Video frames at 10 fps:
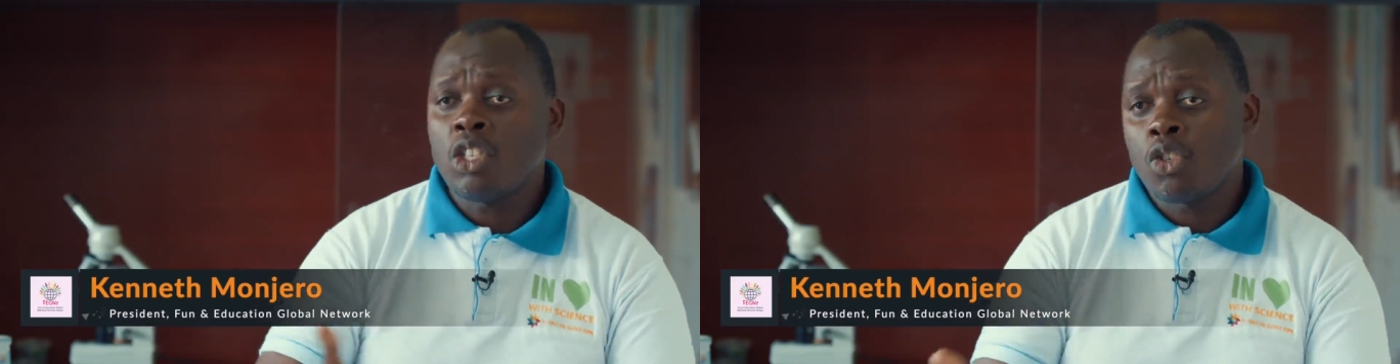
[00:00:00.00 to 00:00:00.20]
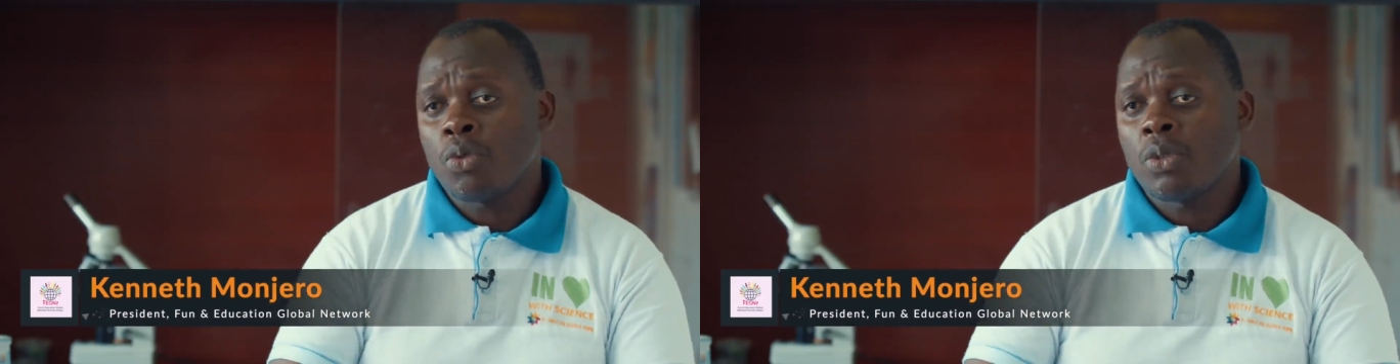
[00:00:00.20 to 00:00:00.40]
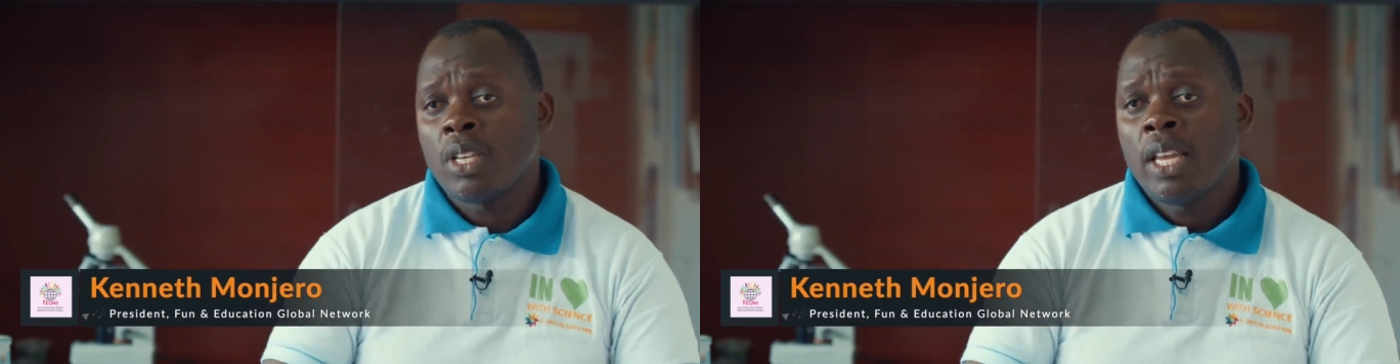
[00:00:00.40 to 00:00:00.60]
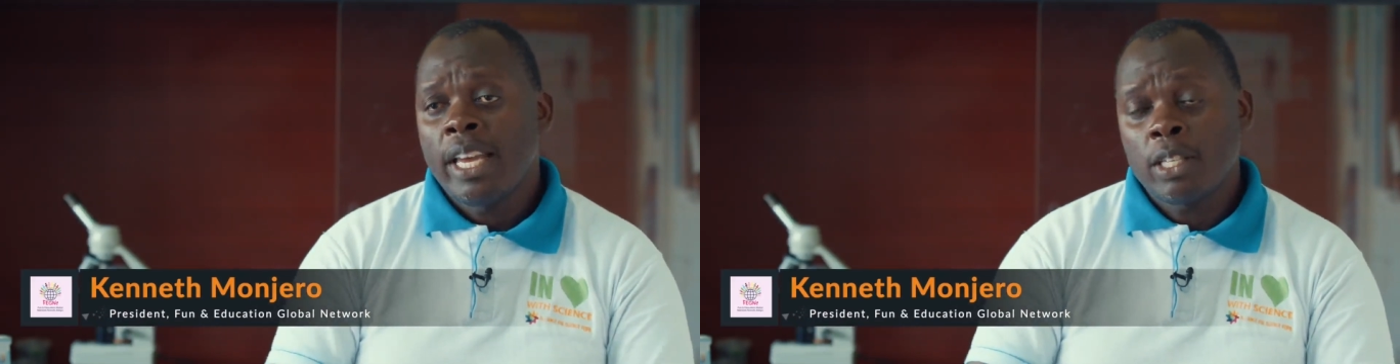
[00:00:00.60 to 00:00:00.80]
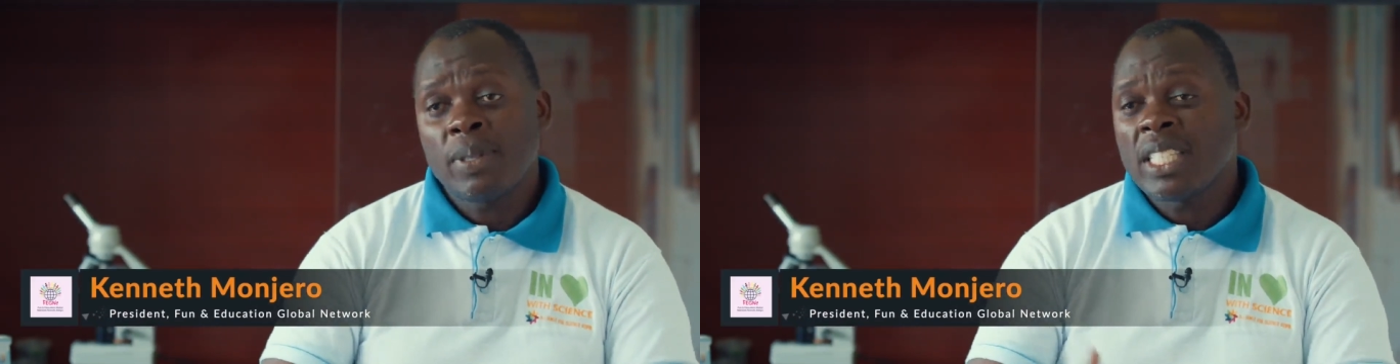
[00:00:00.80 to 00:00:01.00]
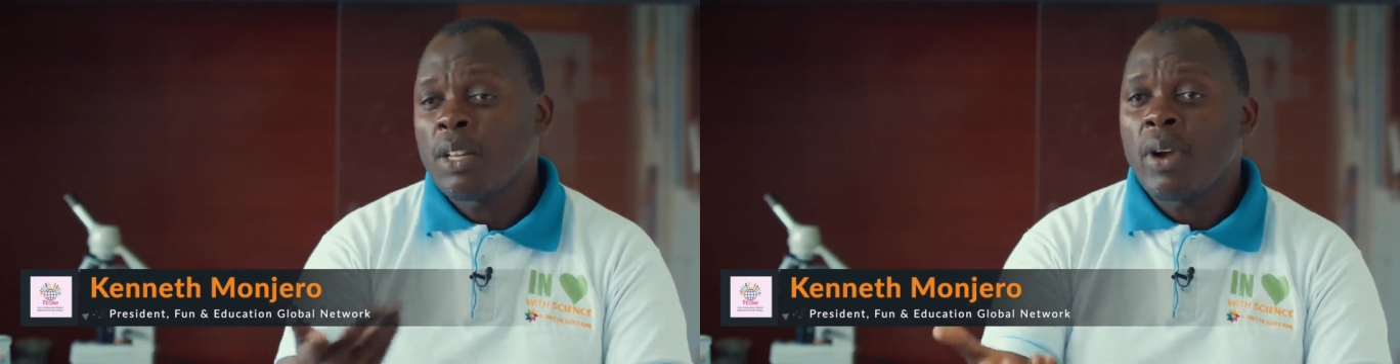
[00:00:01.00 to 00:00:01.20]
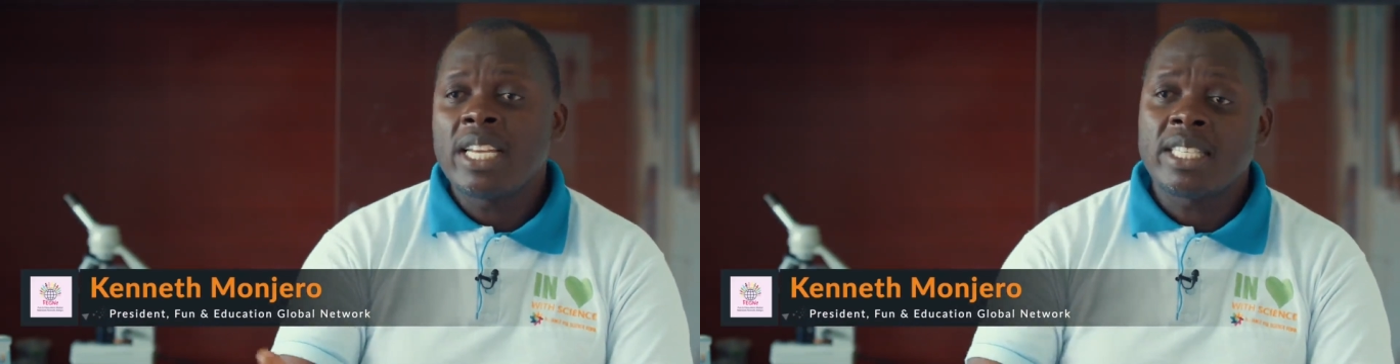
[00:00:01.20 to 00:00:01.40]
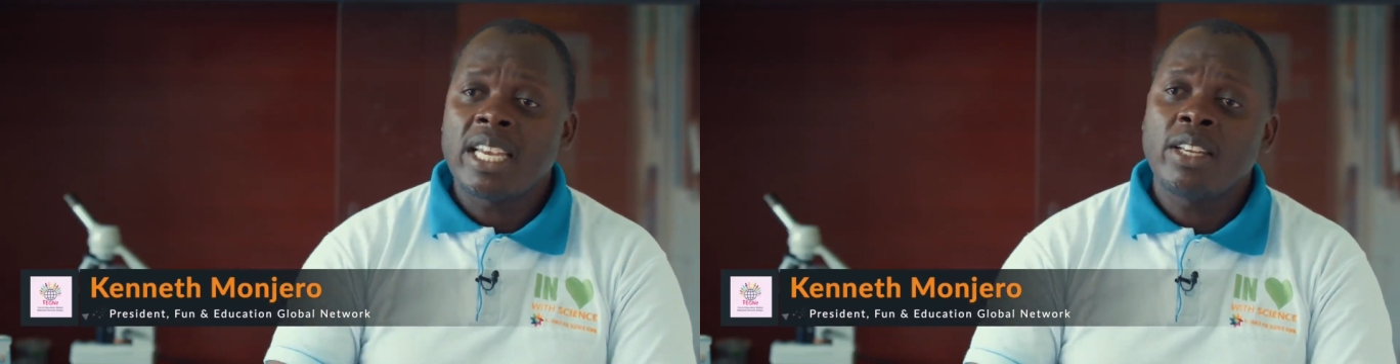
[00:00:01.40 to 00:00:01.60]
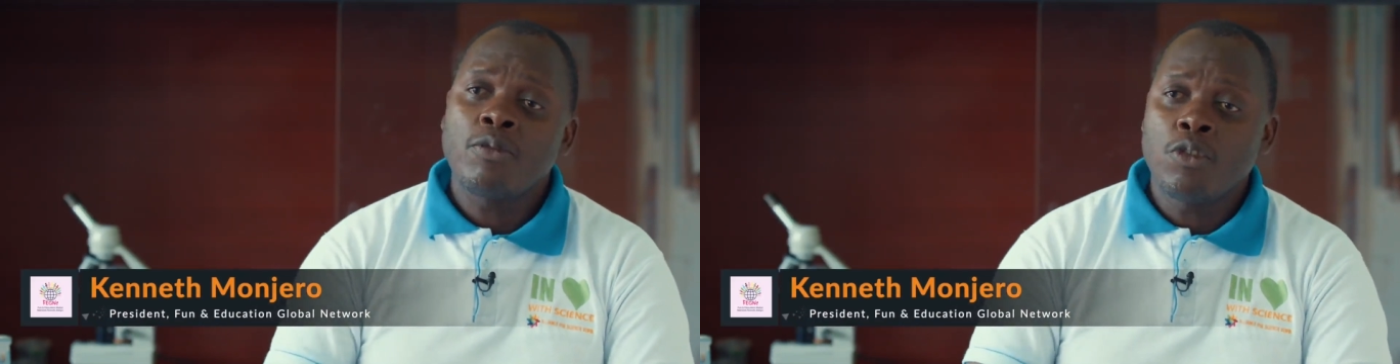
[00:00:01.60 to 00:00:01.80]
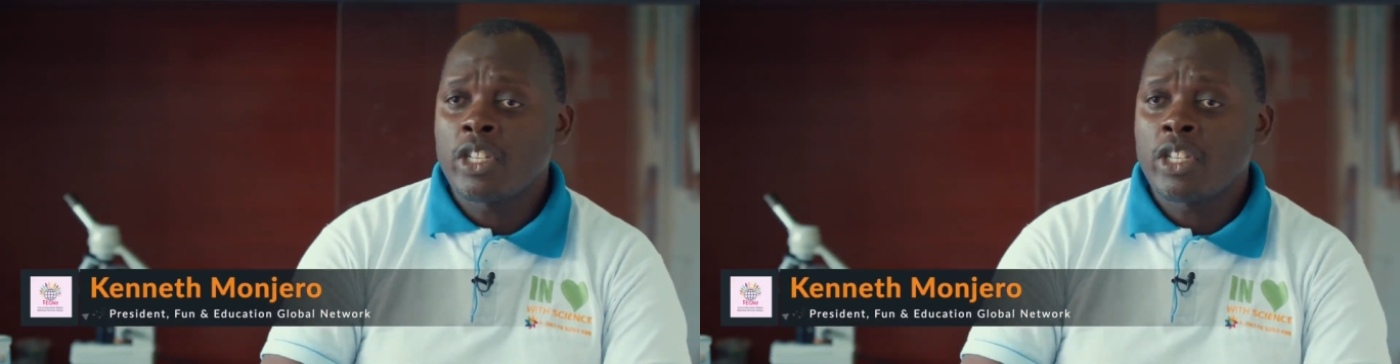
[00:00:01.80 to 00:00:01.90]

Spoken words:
issues, especially the way I said food